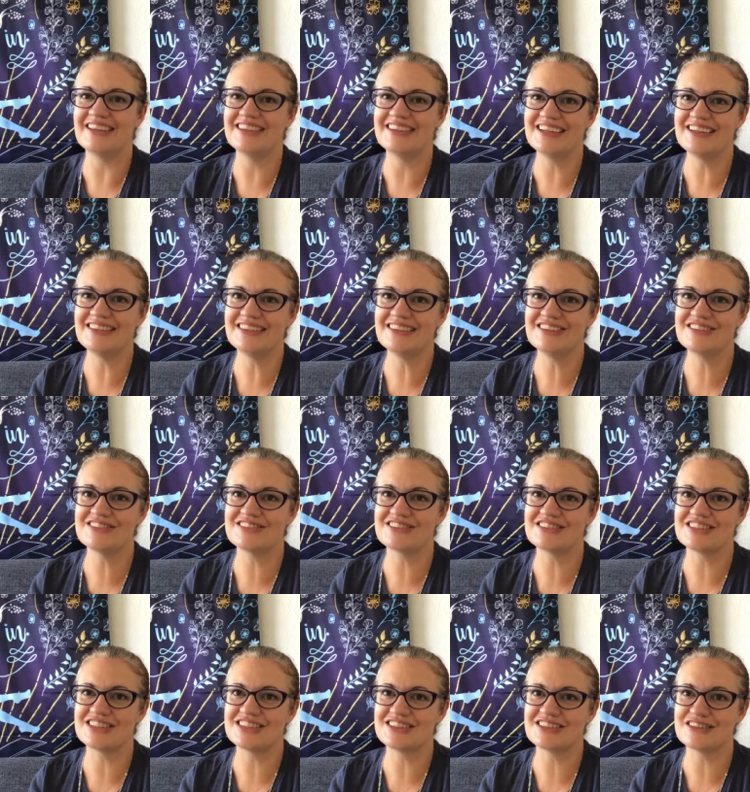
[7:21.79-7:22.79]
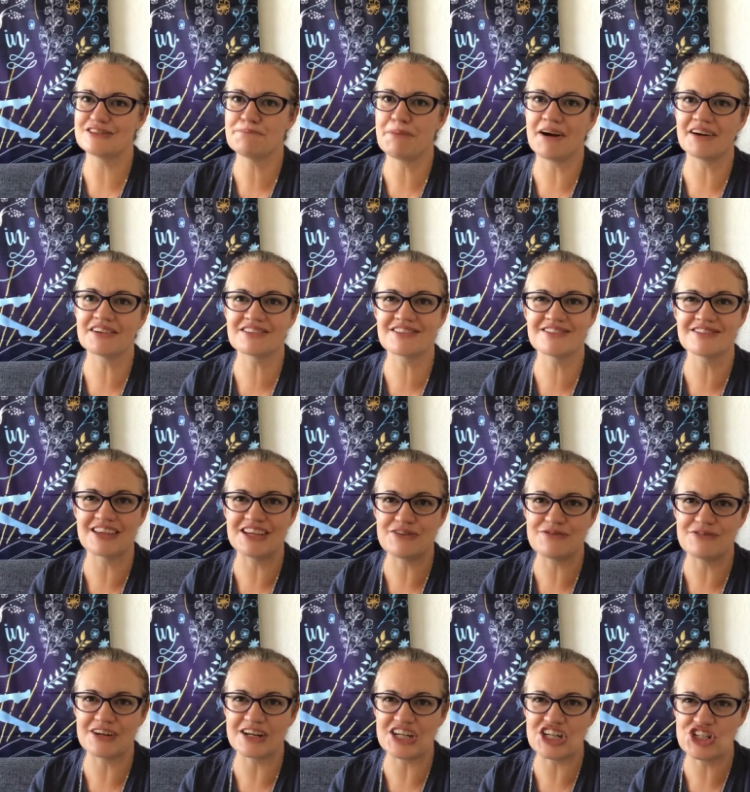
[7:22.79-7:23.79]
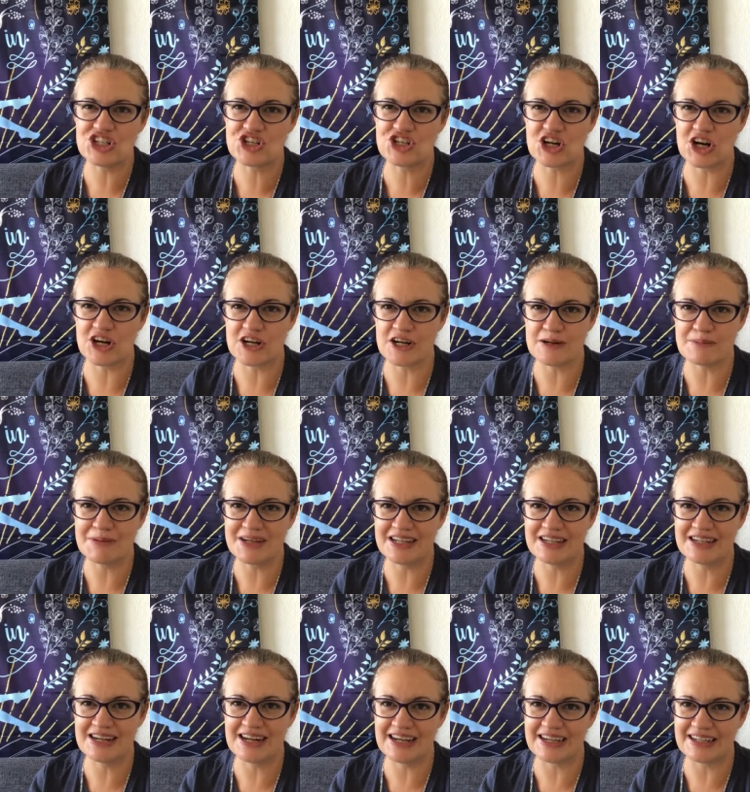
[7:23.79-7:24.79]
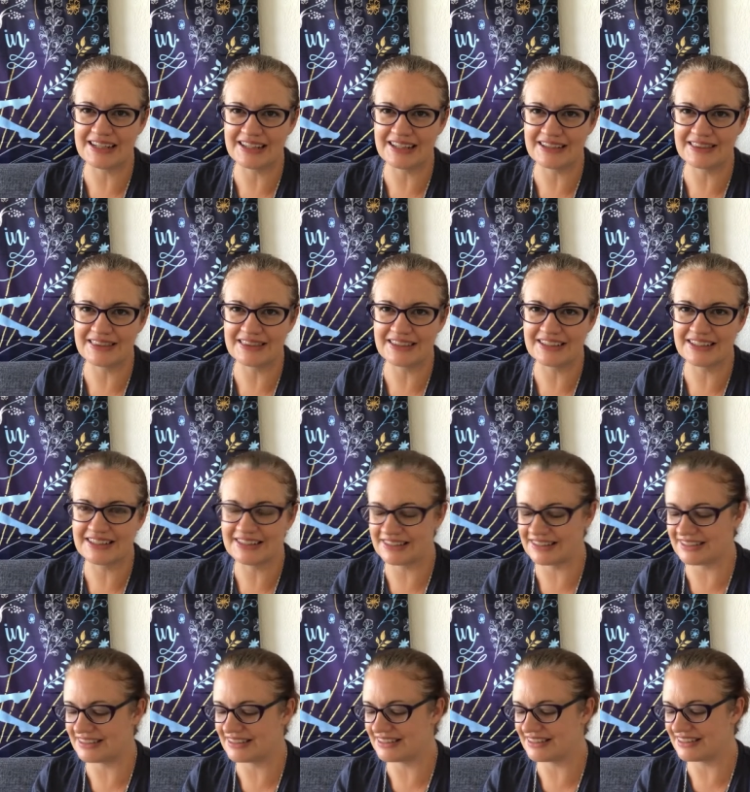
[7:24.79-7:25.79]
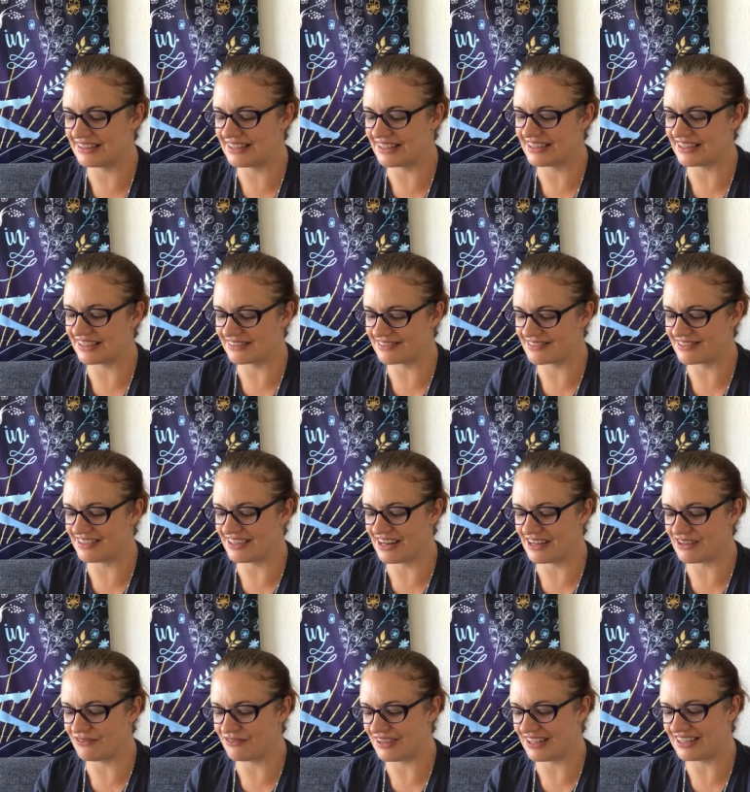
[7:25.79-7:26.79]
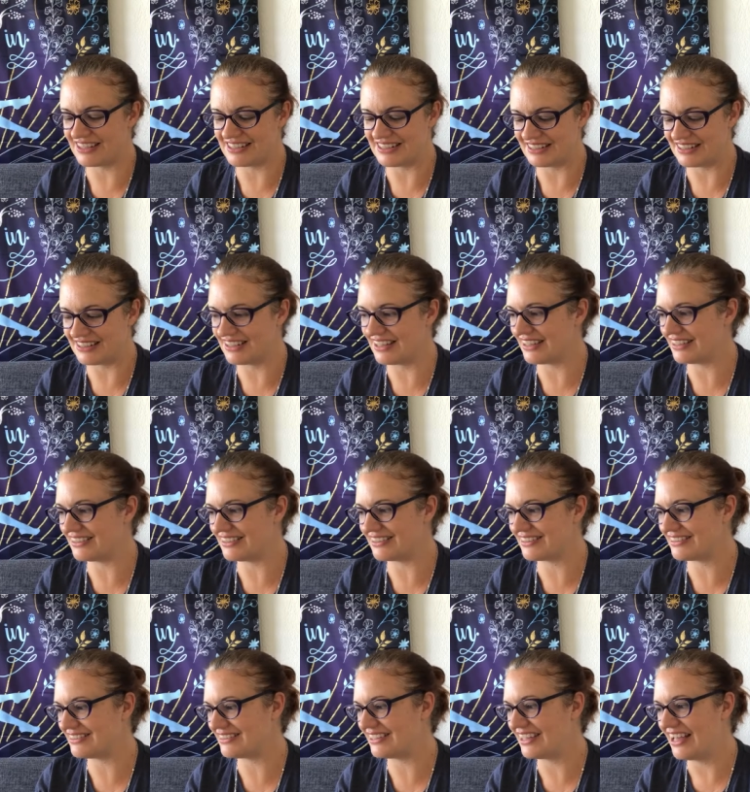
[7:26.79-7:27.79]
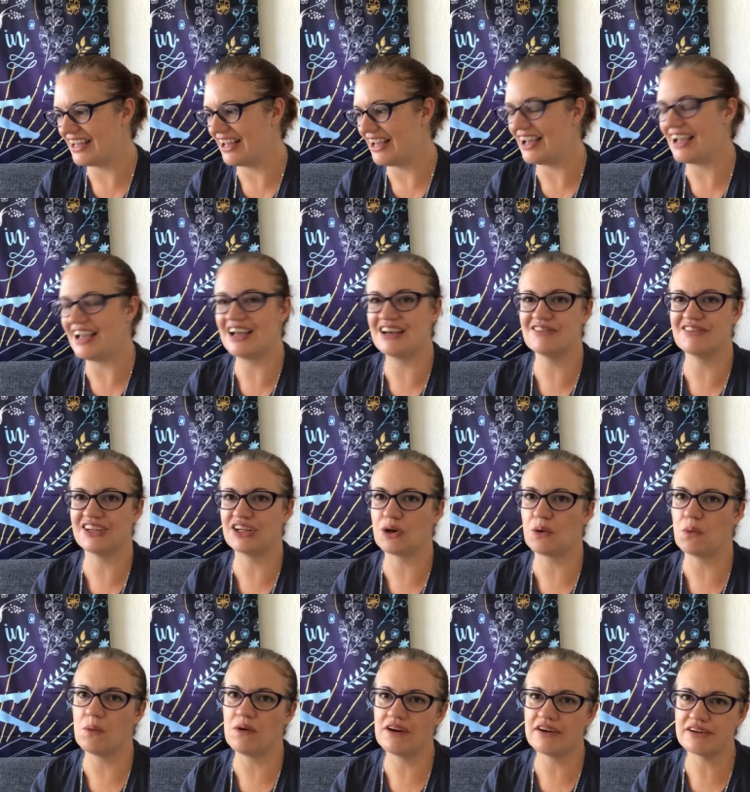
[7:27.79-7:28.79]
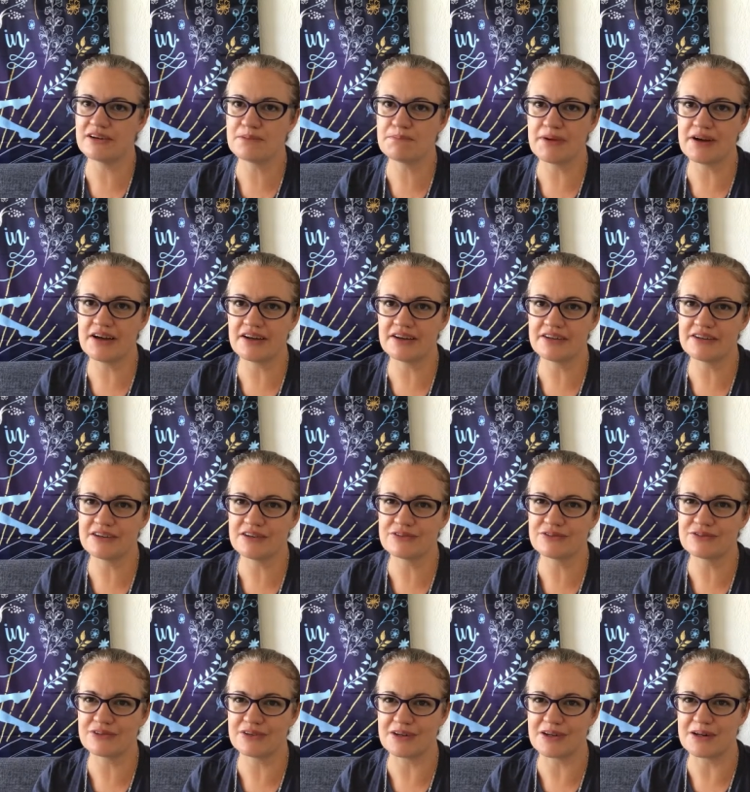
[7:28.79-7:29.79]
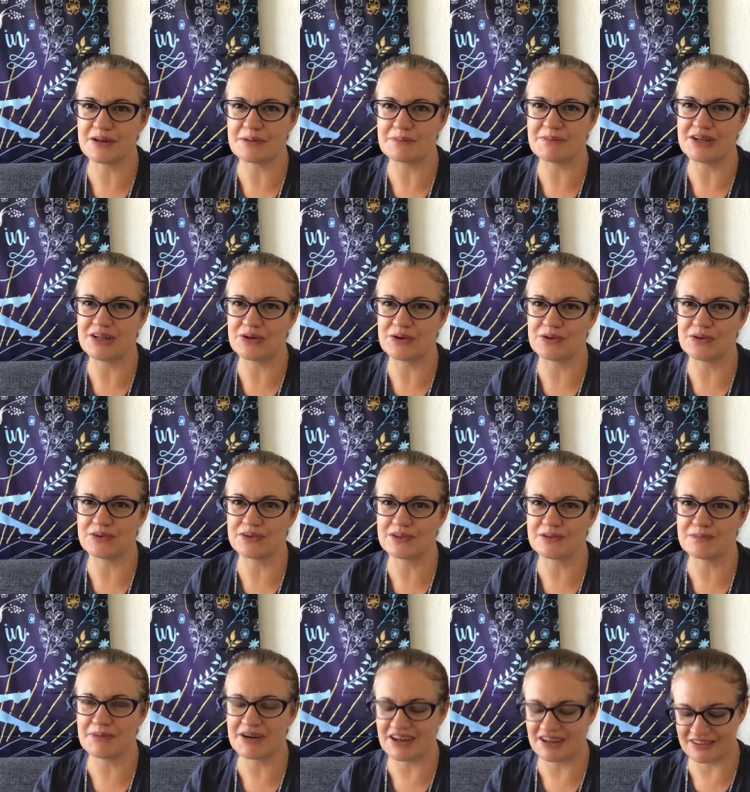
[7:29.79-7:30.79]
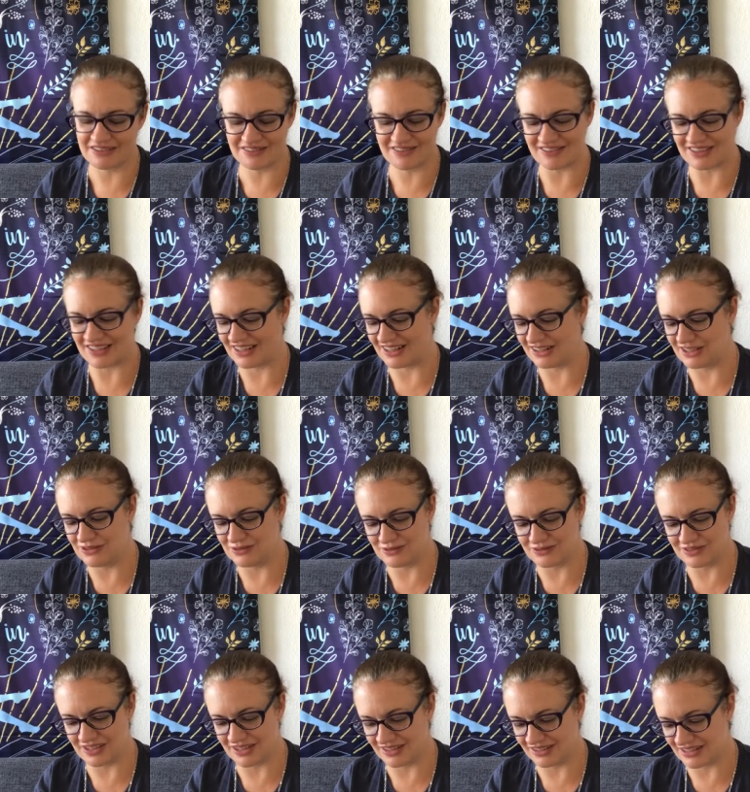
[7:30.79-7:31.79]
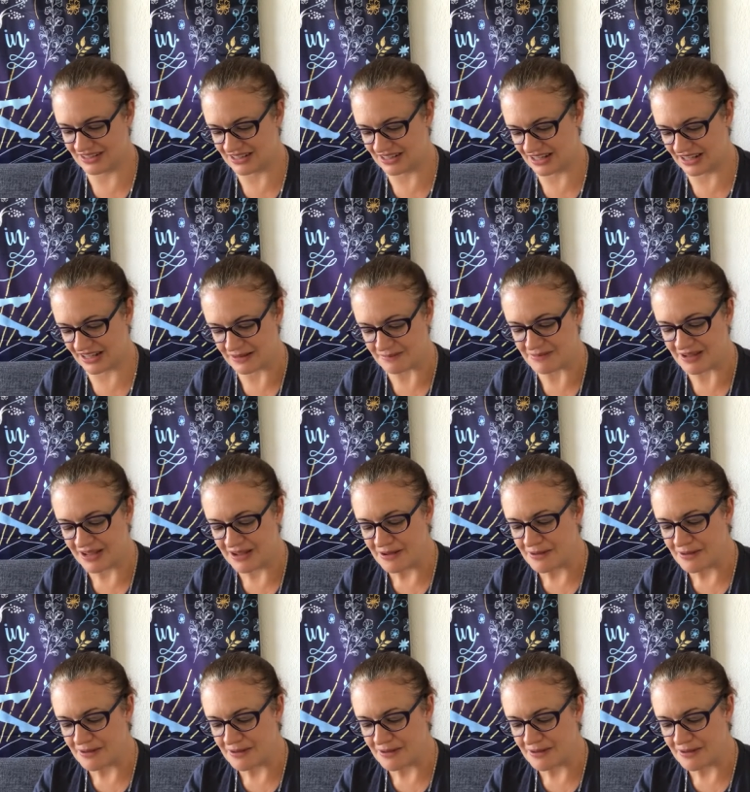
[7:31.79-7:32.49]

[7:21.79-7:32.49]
I think this this box is like very charming. I like the the things that I find in it. I I have like a water bottle from an older box and I use it all the time.